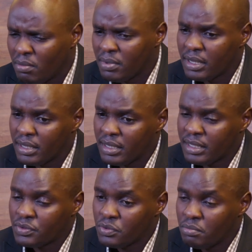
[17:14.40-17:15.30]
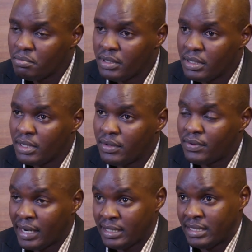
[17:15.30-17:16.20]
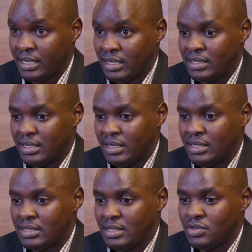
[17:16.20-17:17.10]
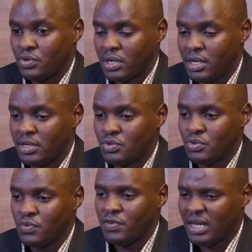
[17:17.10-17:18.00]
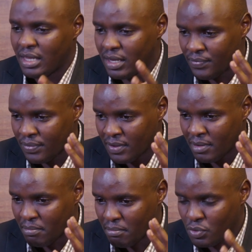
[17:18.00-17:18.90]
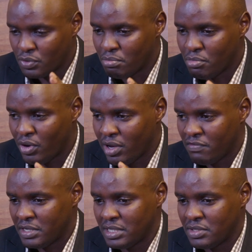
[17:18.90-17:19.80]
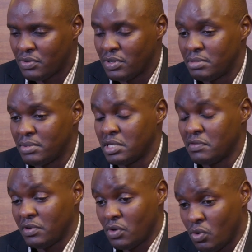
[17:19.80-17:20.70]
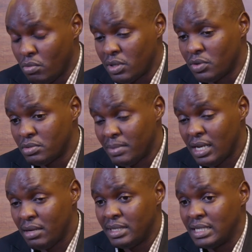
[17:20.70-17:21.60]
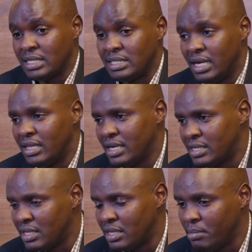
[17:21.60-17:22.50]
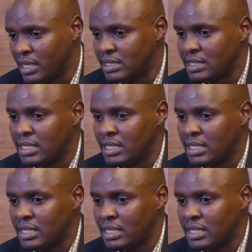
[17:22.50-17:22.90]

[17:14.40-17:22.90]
probably it could be right that it's okay to further put more emphasis on a specific law, because Parliament has done that in the past.